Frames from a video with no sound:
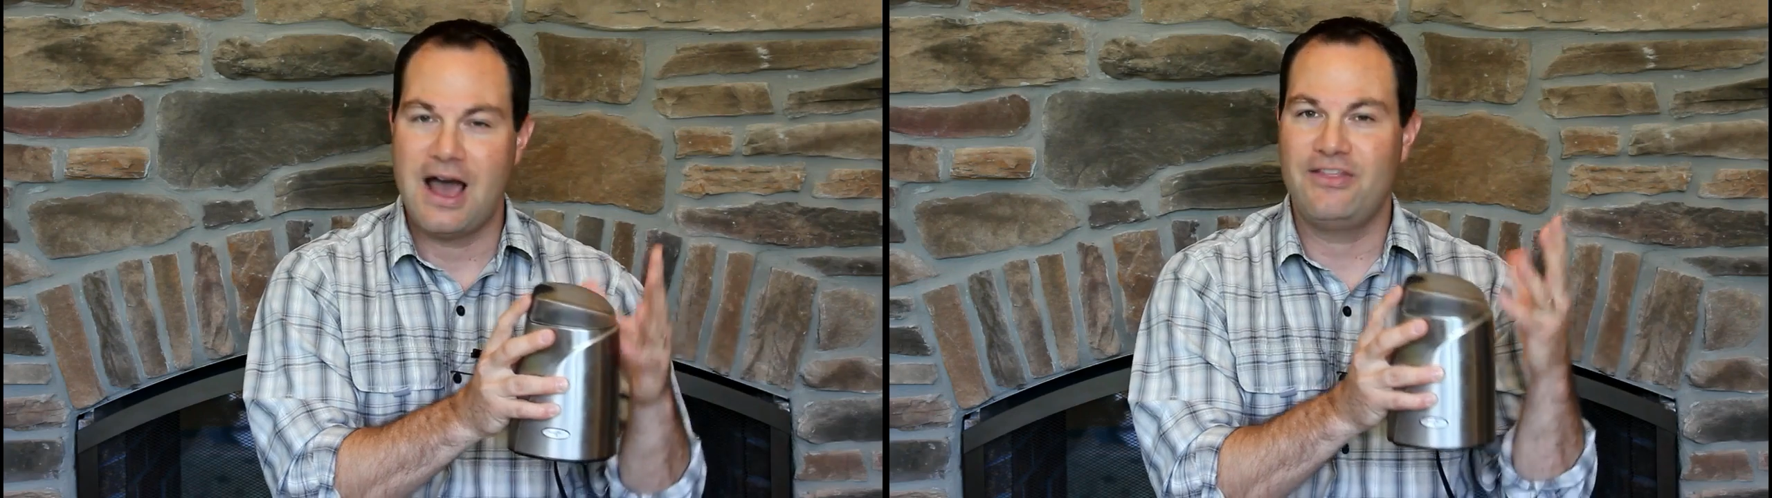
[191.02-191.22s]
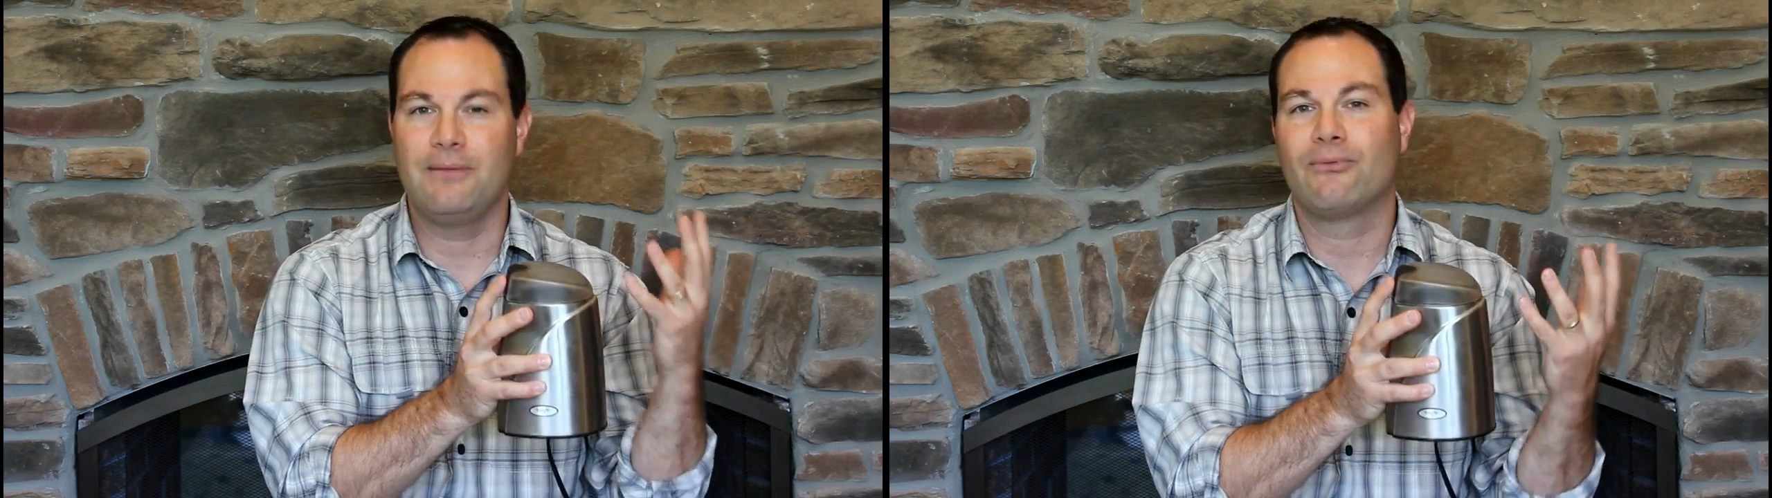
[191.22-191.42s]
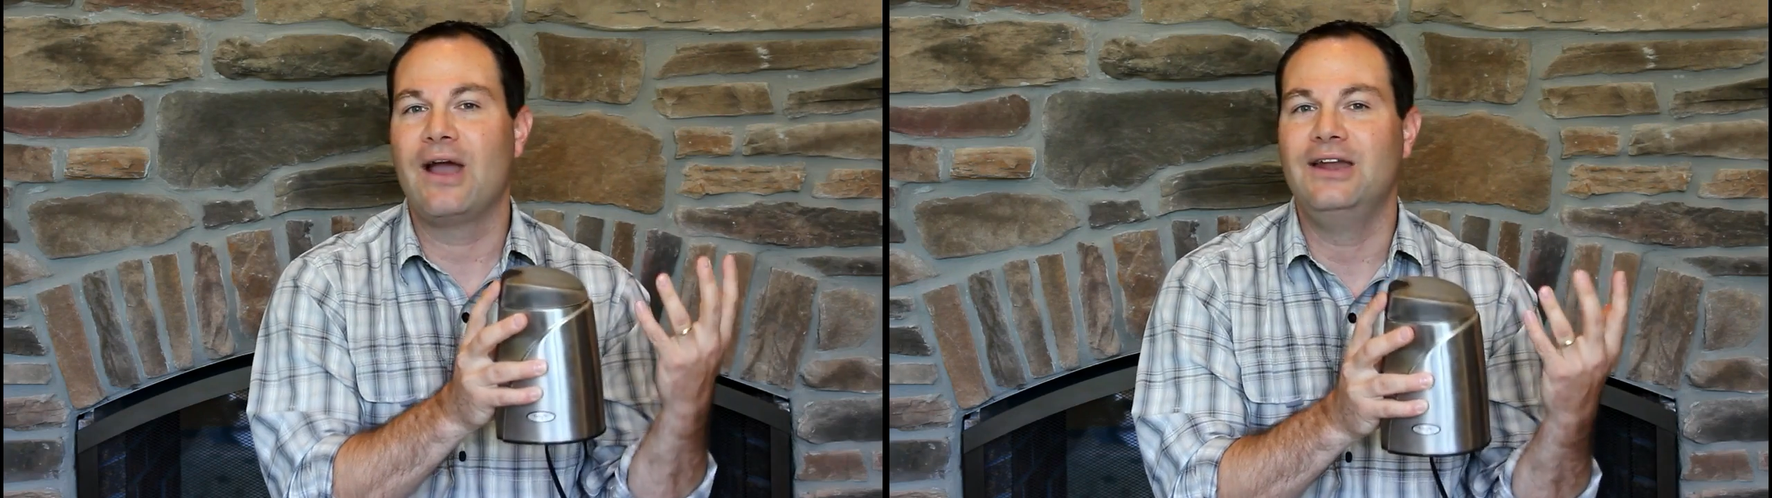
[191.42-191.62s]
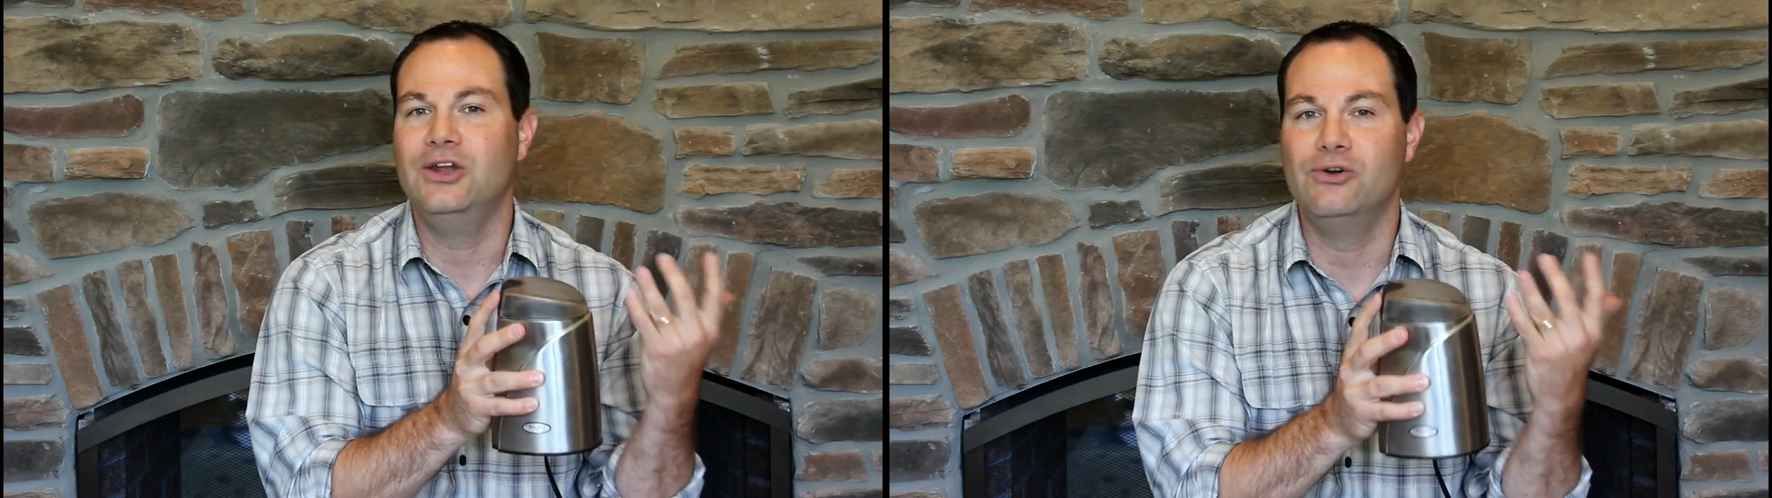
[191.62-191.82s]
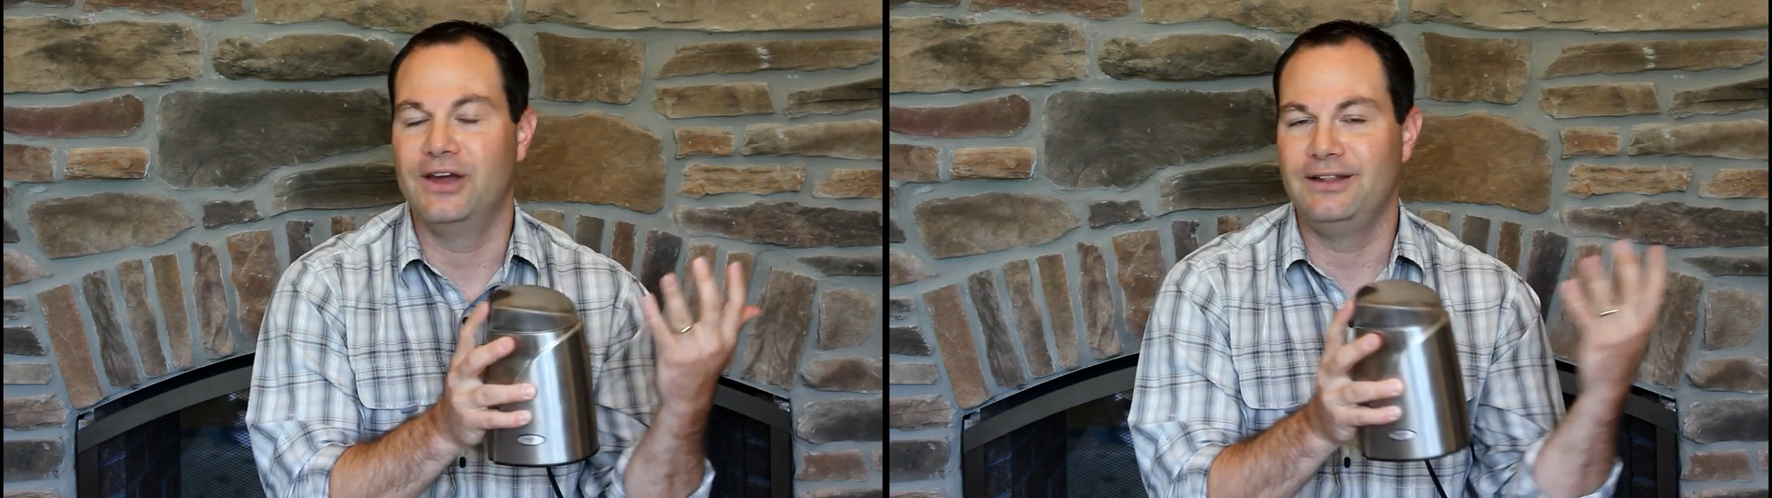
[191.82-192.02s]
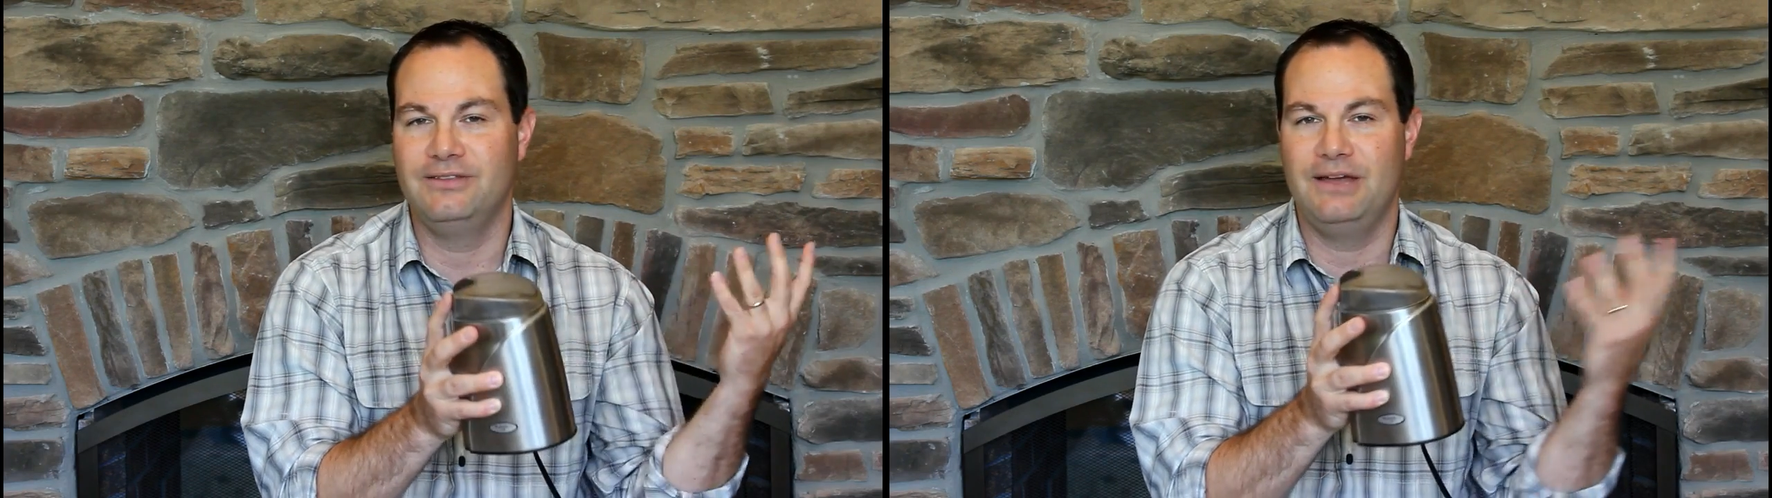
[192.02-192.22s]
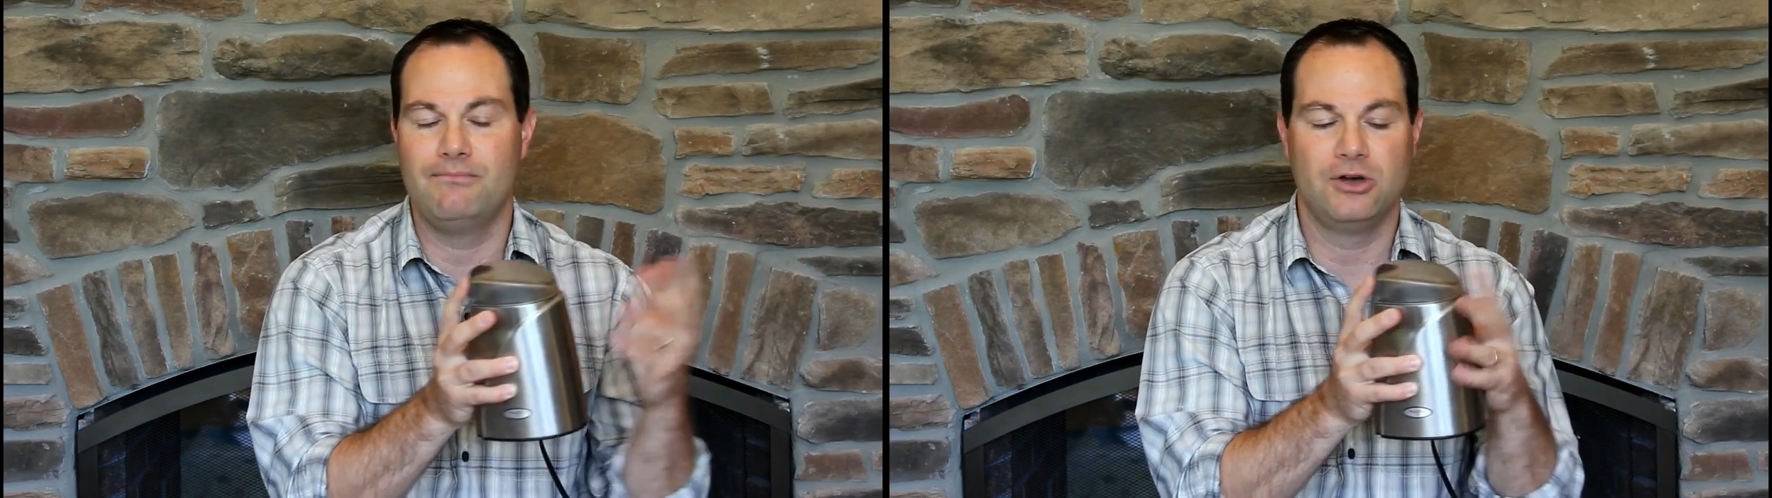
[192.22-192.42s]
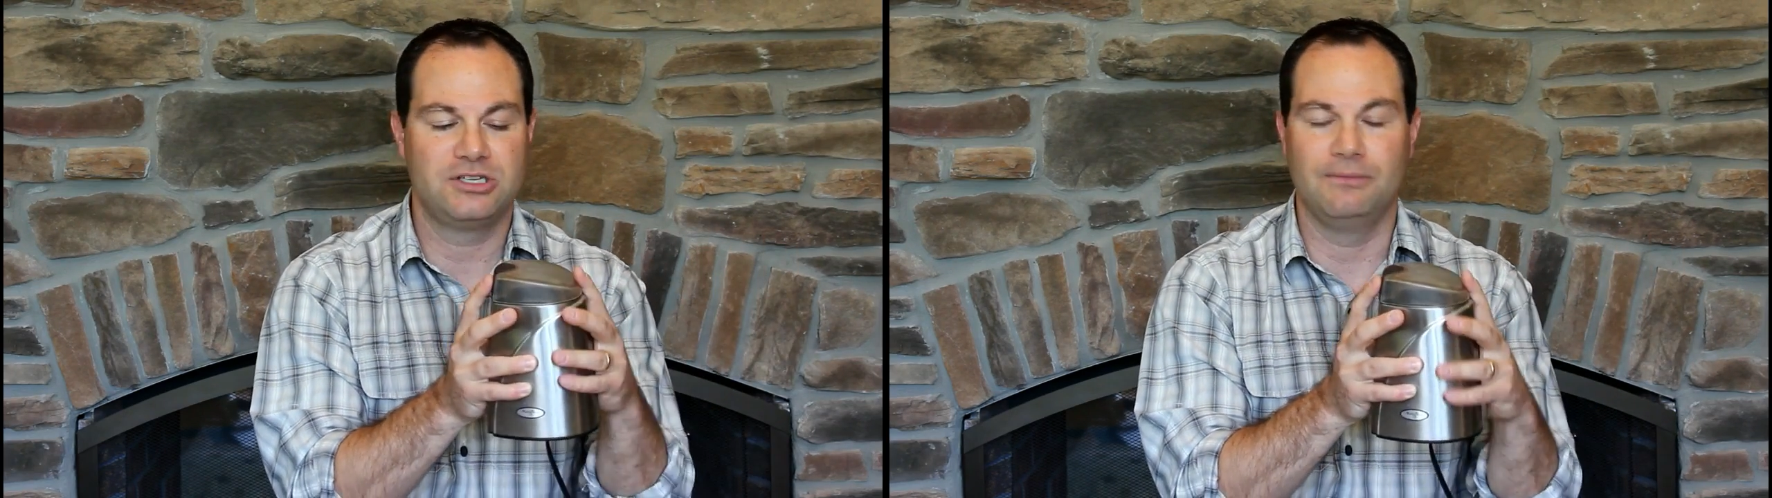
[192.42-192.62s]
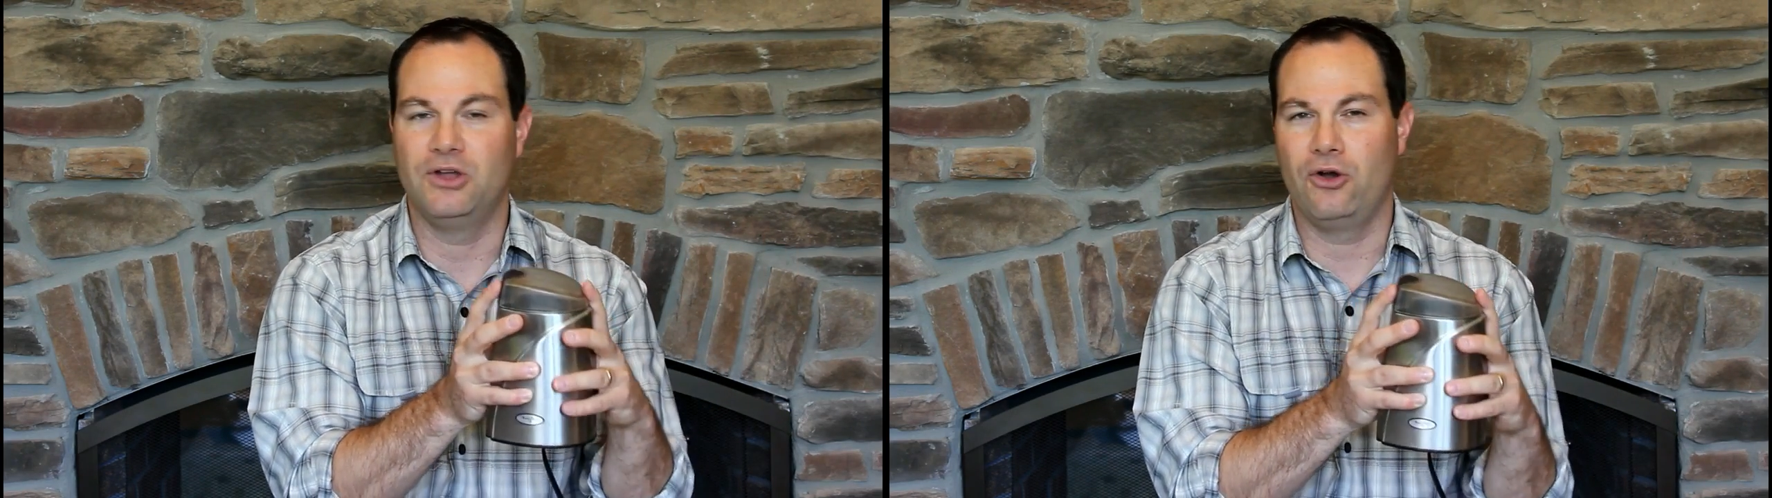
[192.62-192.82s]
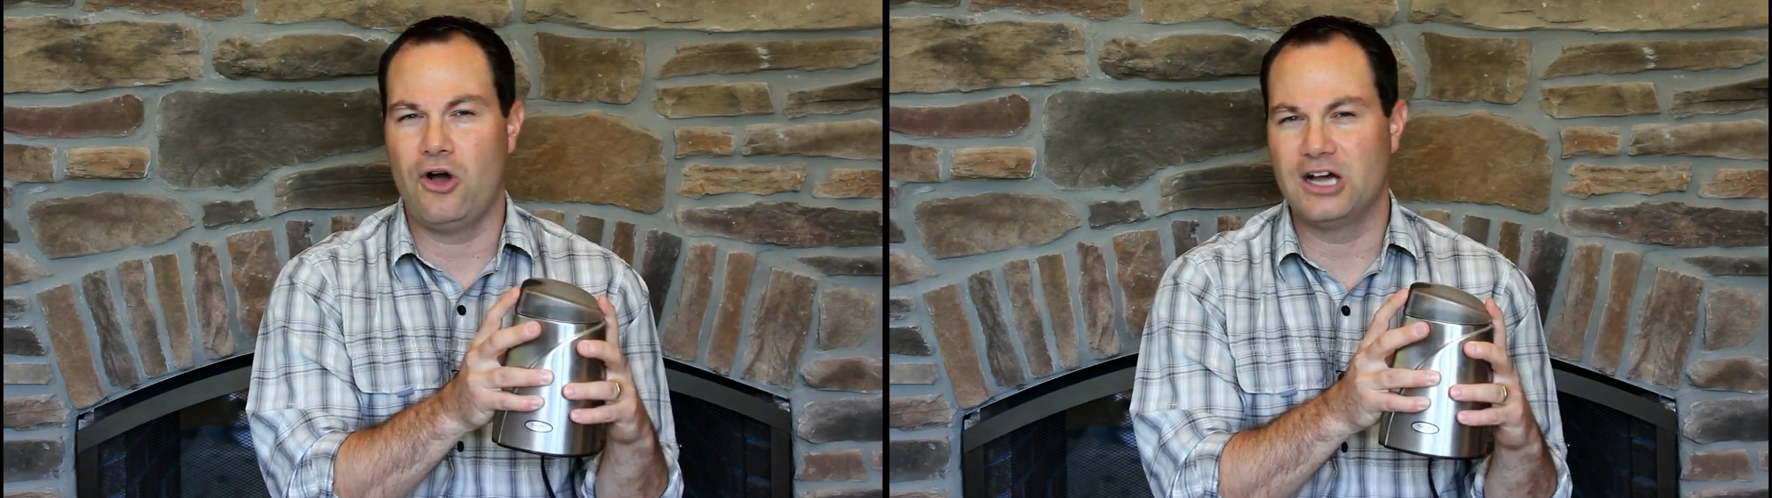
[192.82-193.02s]
I think brand new, that most of them
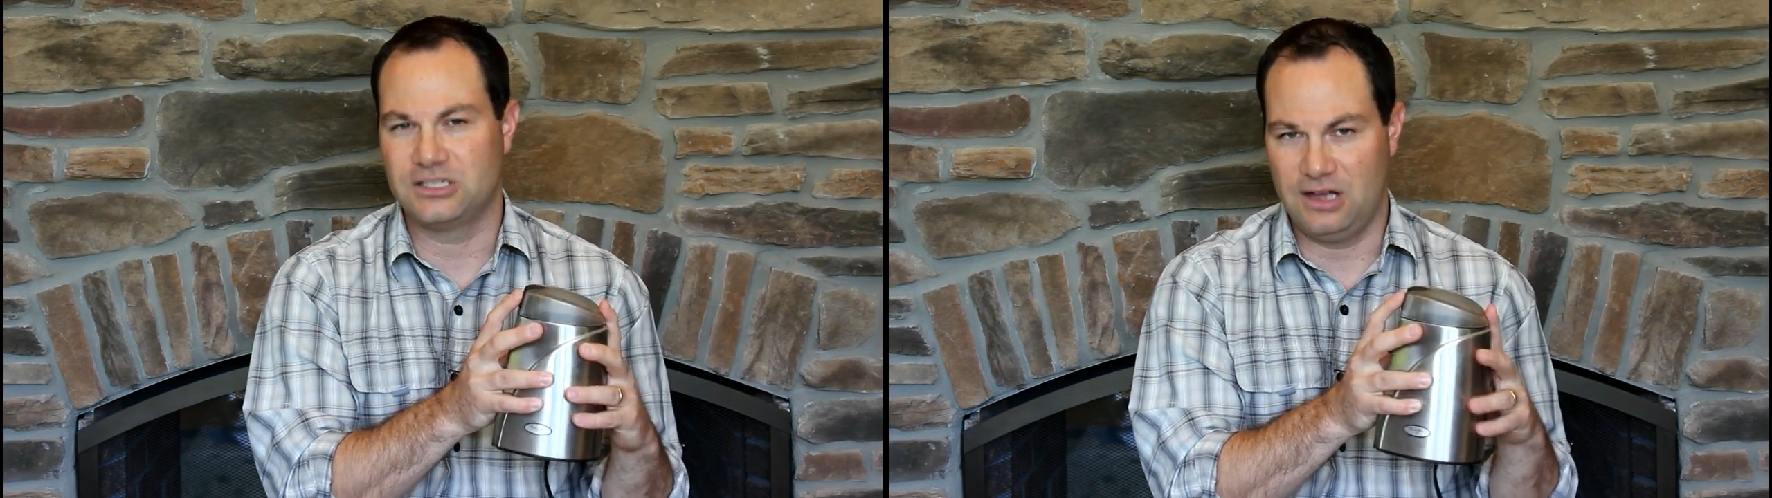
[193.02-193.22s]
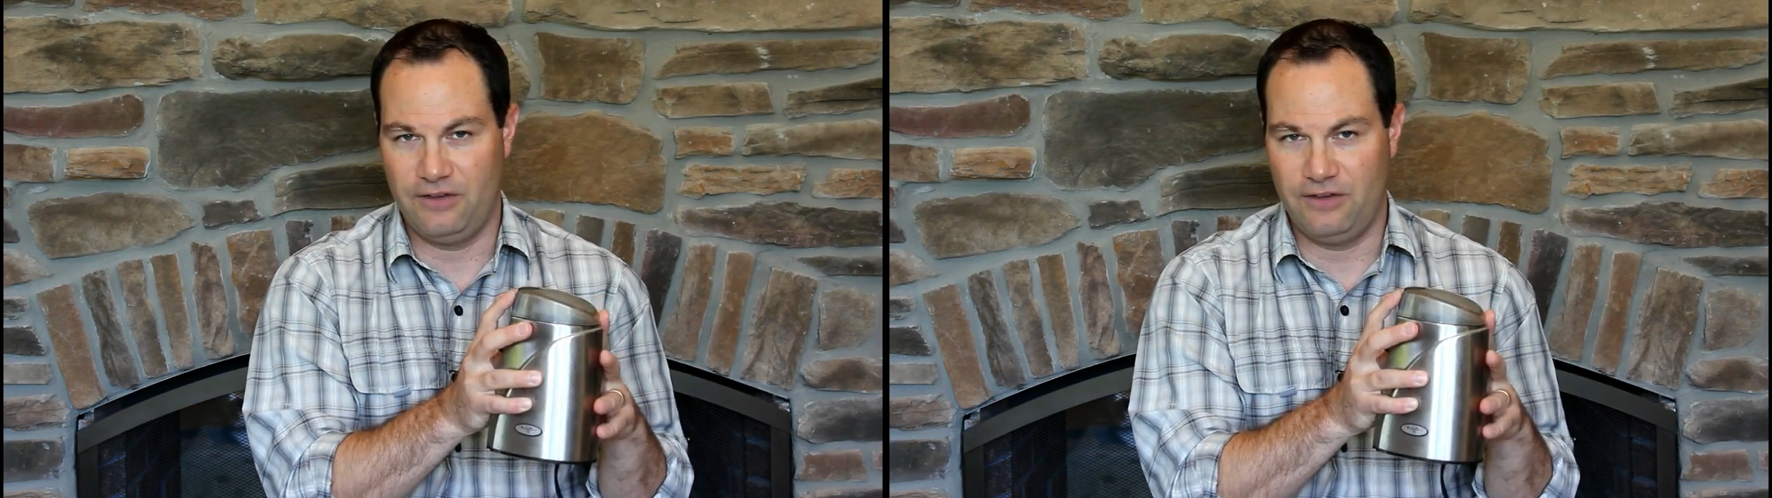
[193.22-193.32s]
don't cost